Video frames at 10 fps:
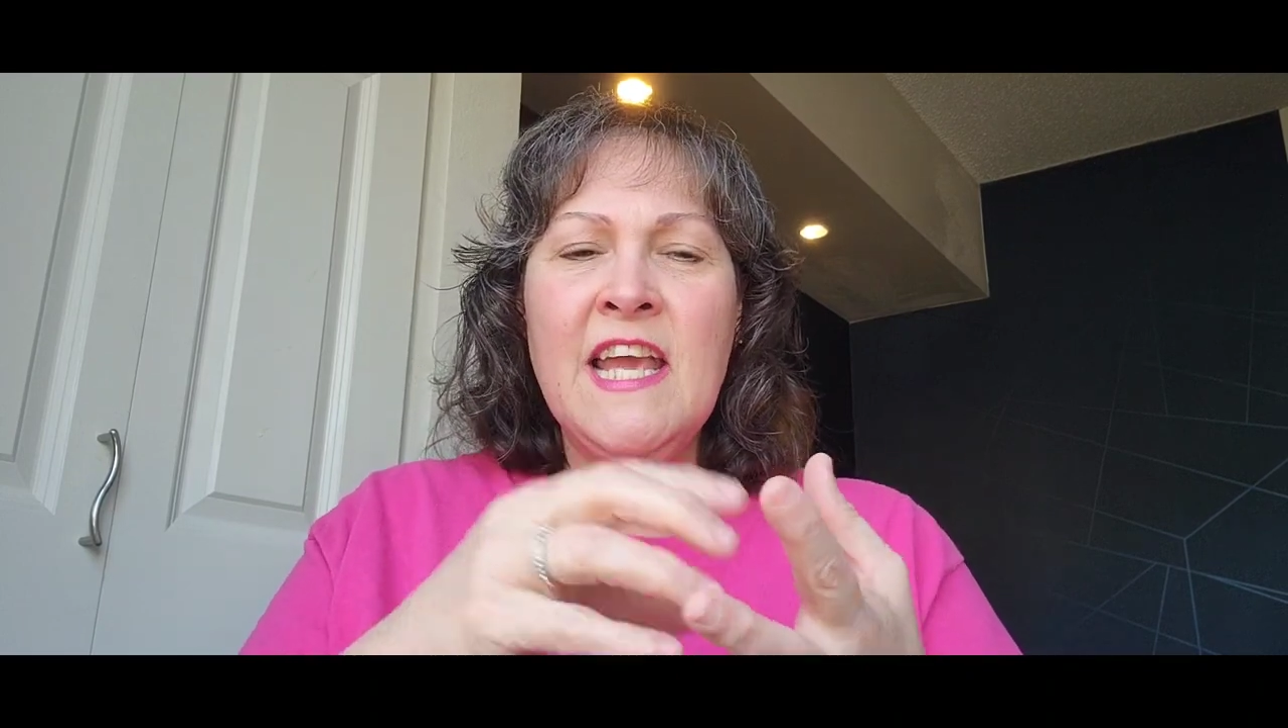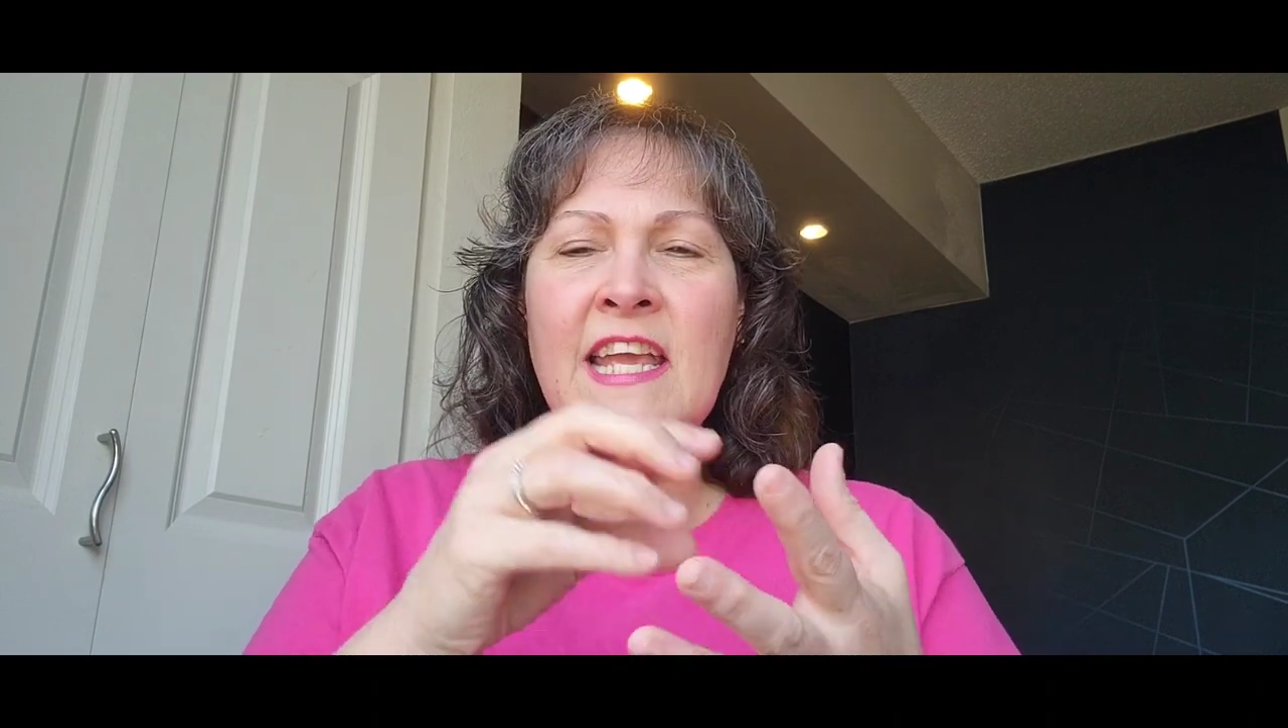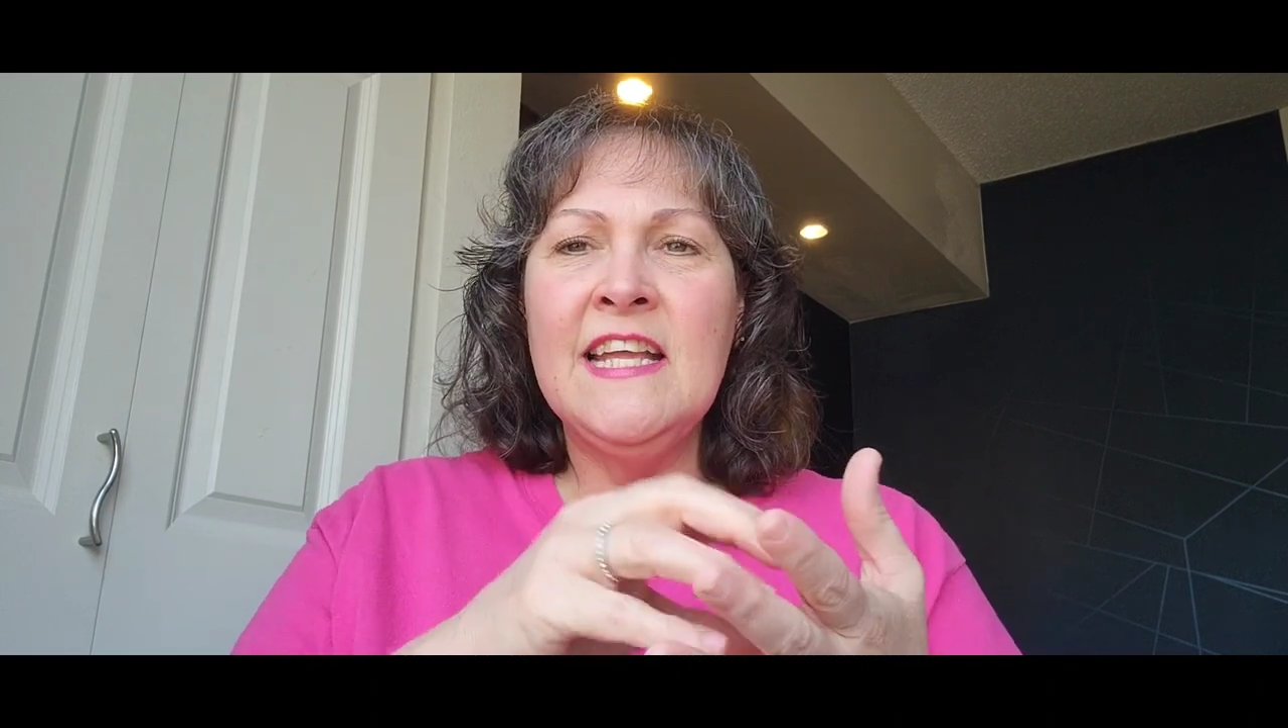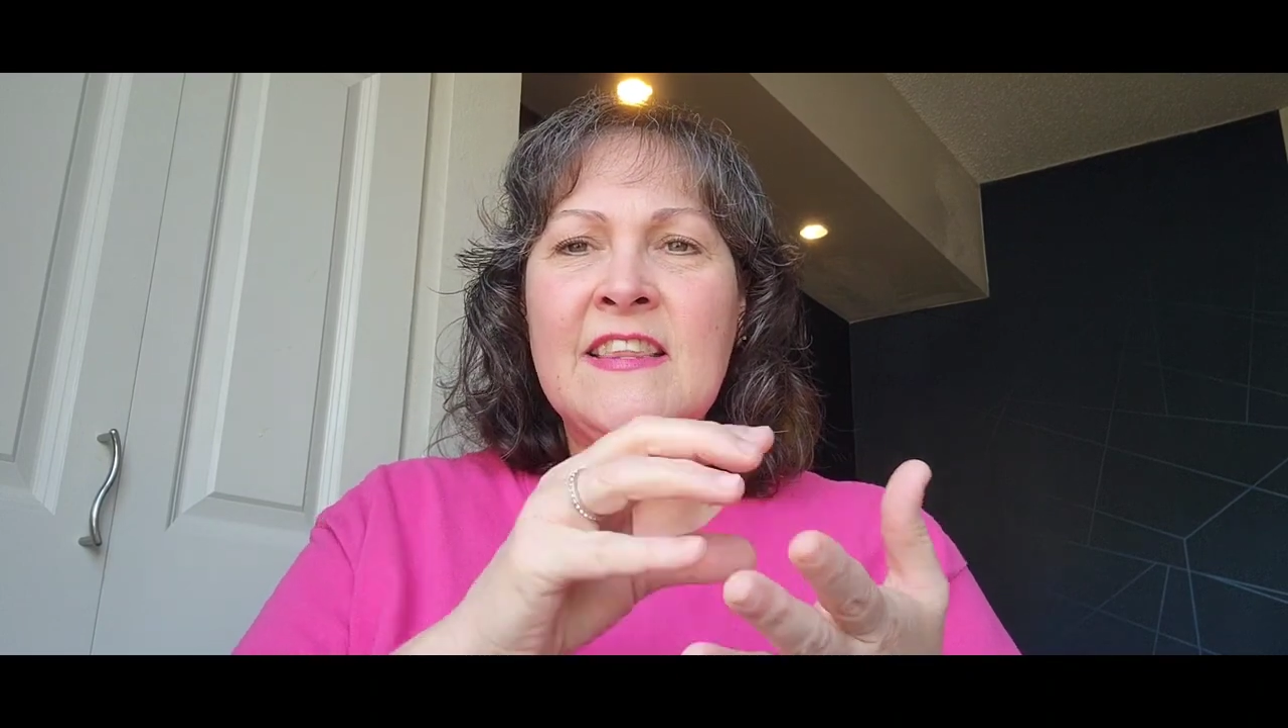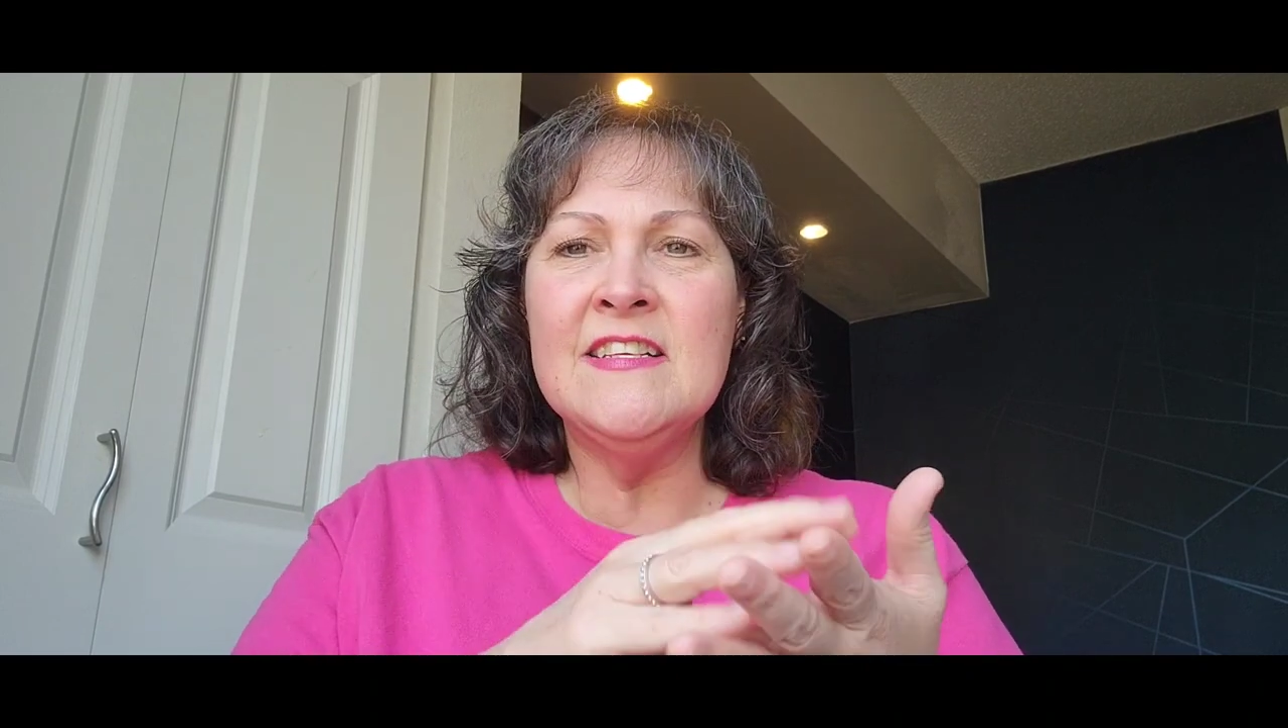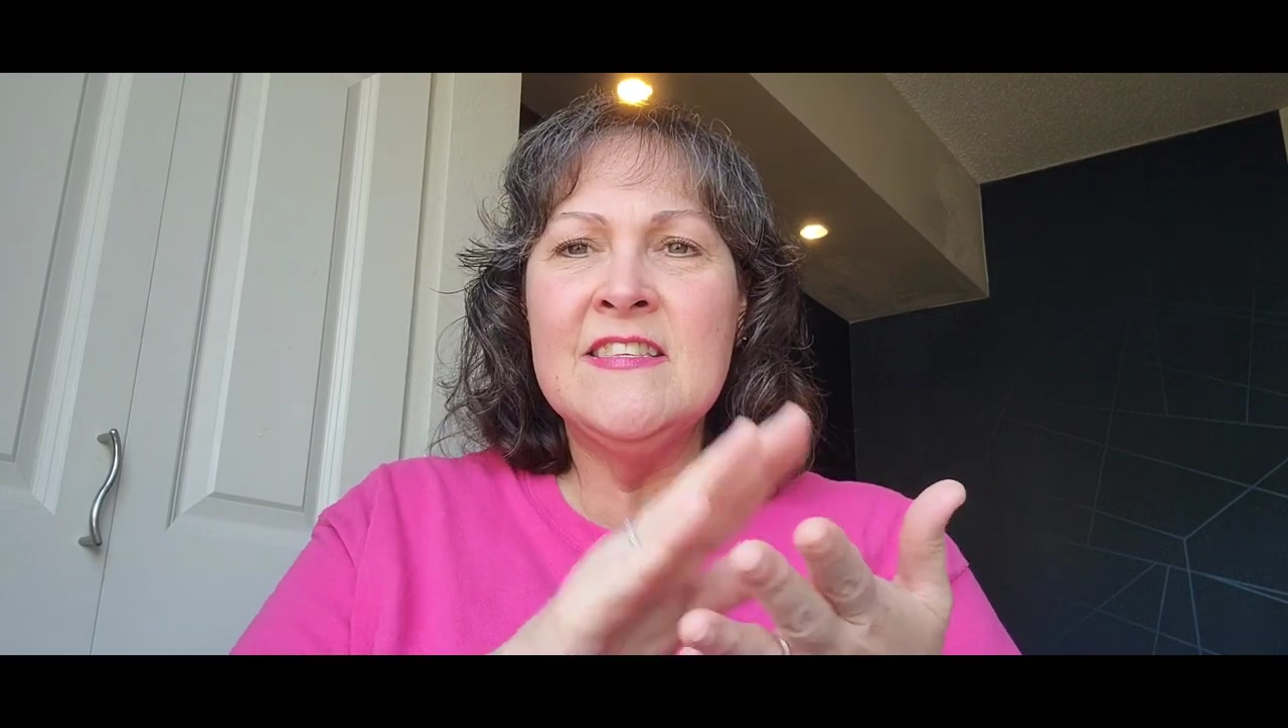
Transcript: and get the